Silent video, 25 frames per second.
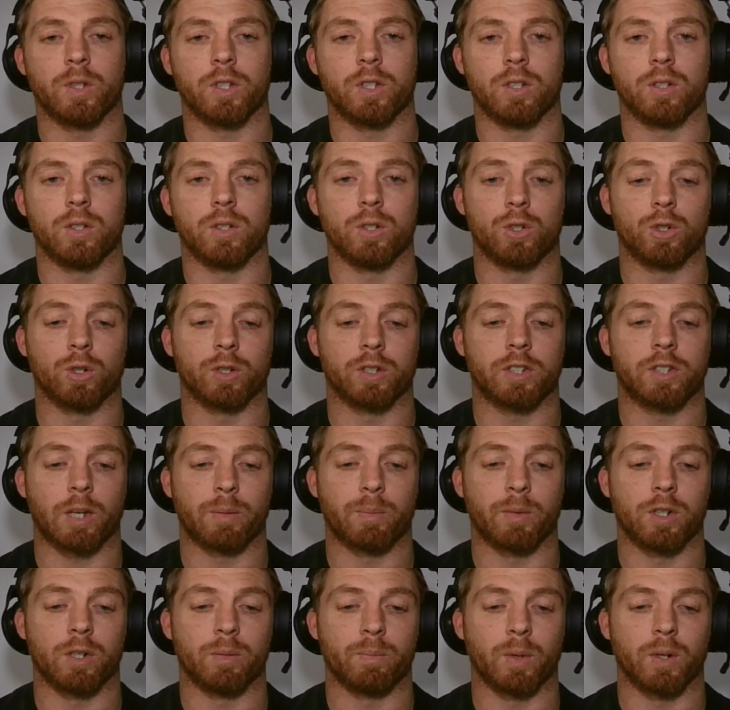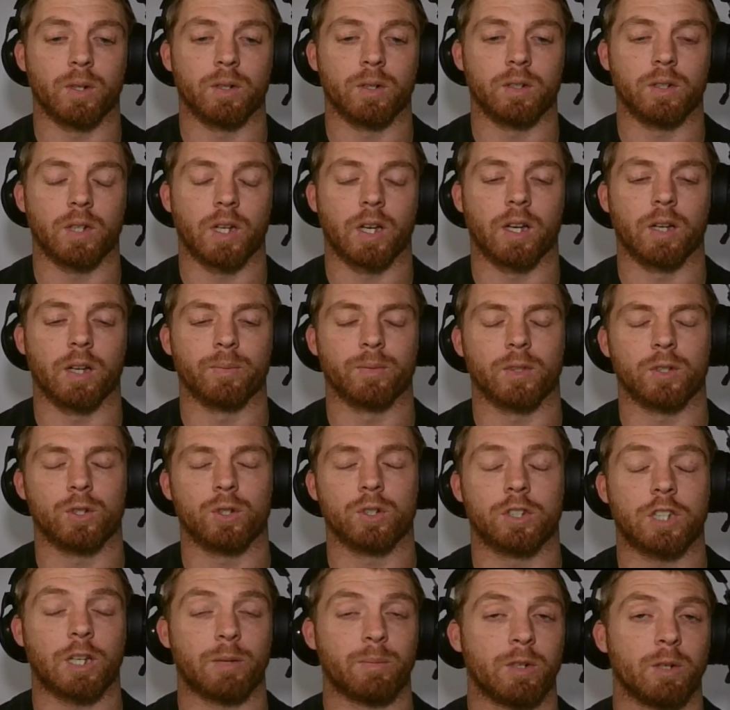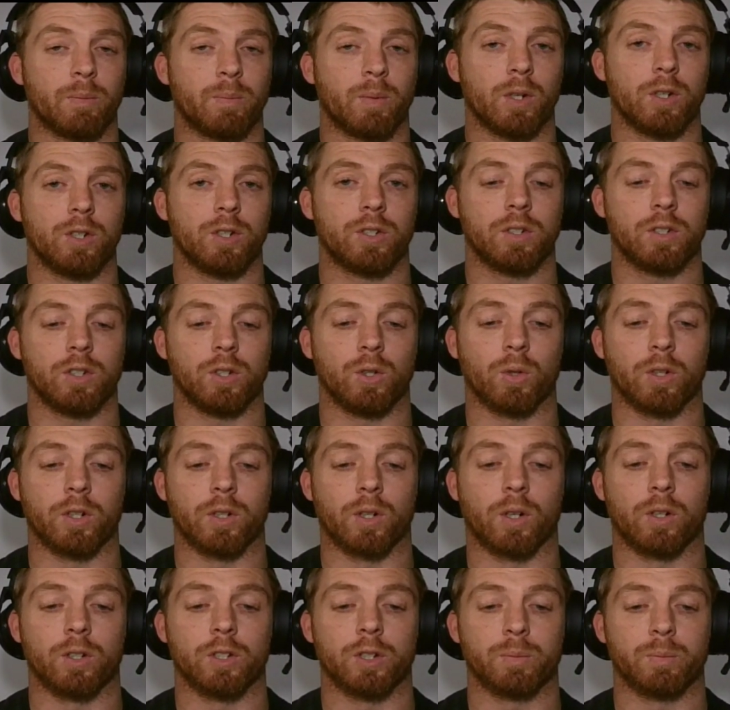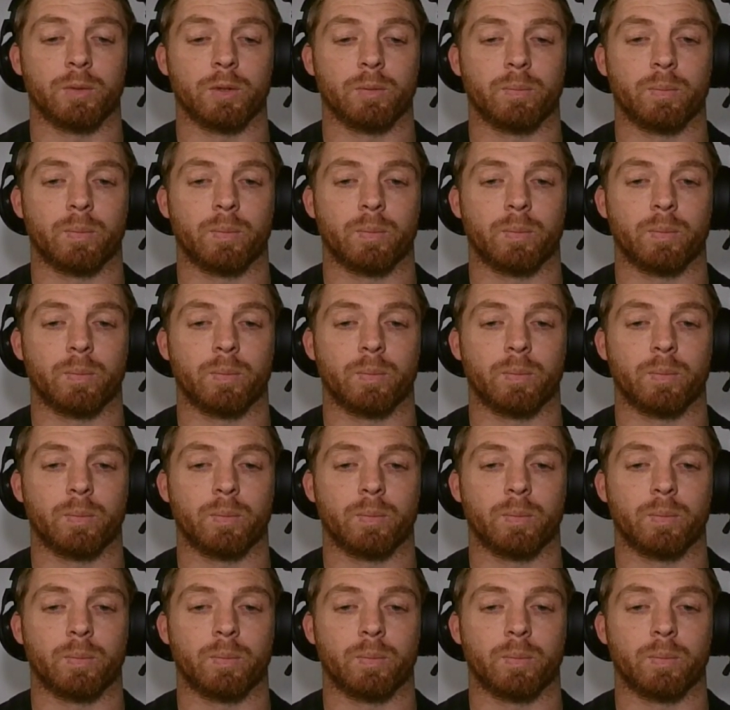you use your not your stamina potion, your enhancement